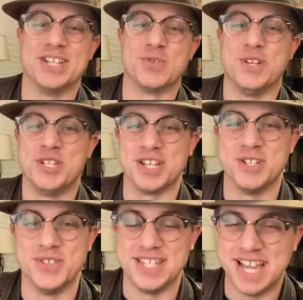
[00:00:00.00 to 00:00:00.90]
switching
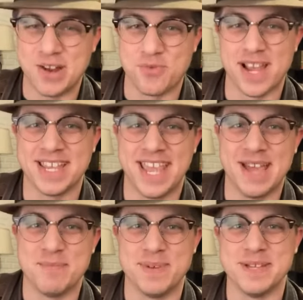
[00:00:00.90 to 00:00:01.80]
to the downright
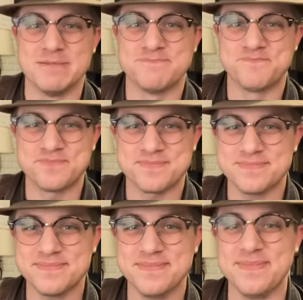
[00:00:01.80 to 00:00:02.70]
campy,
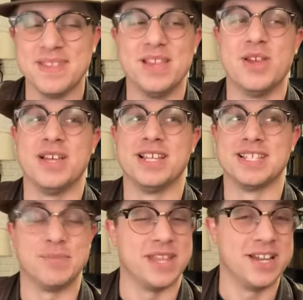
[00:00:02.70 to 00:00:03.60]

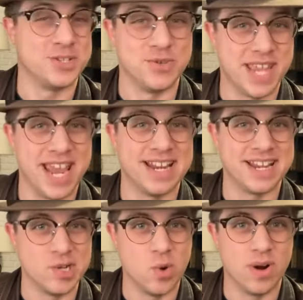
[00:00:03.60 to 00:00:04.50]
something else you can't
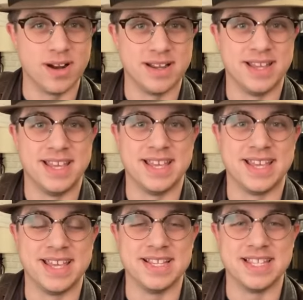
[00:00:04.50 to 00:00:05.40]
ignore
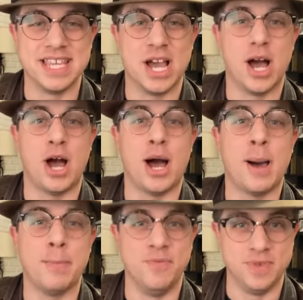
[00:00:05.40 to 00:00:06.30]
is the
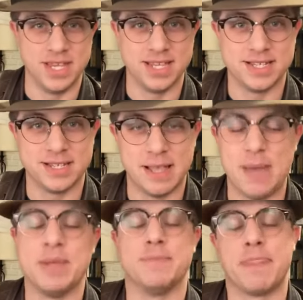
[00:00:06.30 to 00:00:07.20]
obvious,
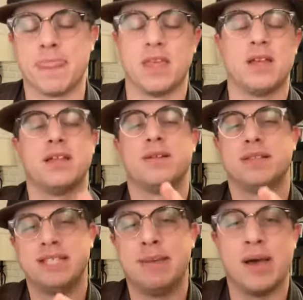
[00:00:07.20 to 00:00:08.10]
I mean,
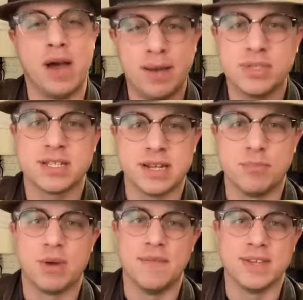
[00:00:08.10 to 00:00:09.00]
time out. I'm just going
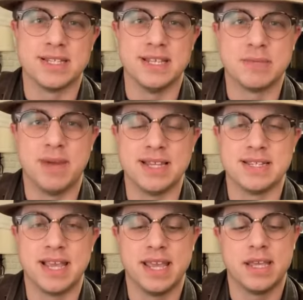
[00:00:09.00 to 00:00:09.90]
to preface this by
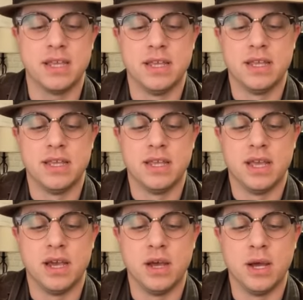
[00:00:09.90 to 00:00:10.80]
saying,
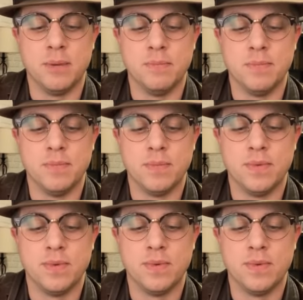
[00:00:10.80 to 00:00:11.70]
when
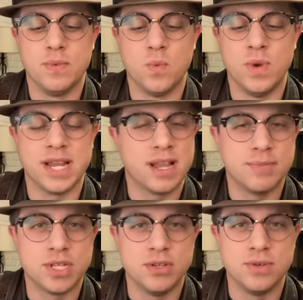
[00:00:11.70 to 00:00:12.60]
it
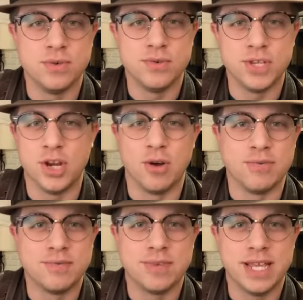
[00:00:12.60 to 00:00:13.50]
comes to, you
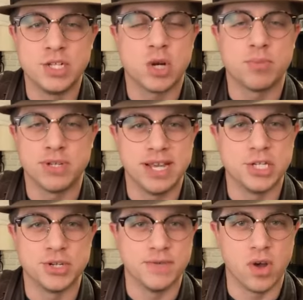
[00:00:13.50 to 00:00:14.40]
know,
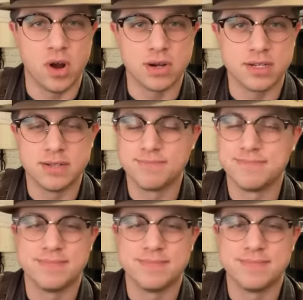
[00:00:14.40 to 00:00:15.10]
interpretation of art,